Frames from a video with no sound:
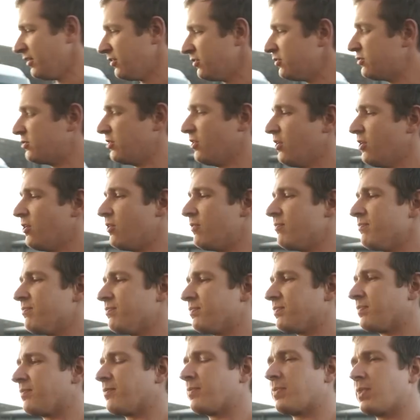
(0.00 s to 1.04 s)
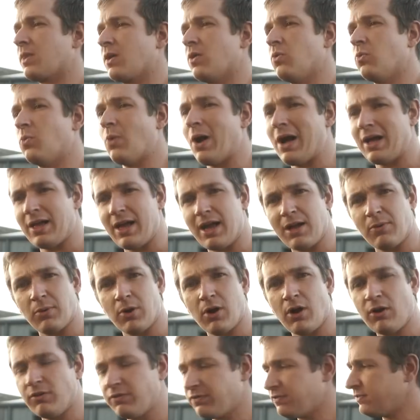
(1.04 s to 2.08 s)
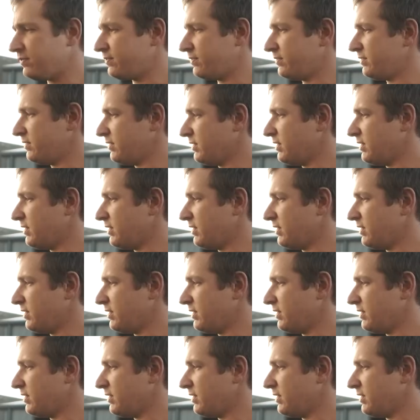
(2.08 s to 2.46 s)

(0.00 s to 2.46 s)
So, while I were off,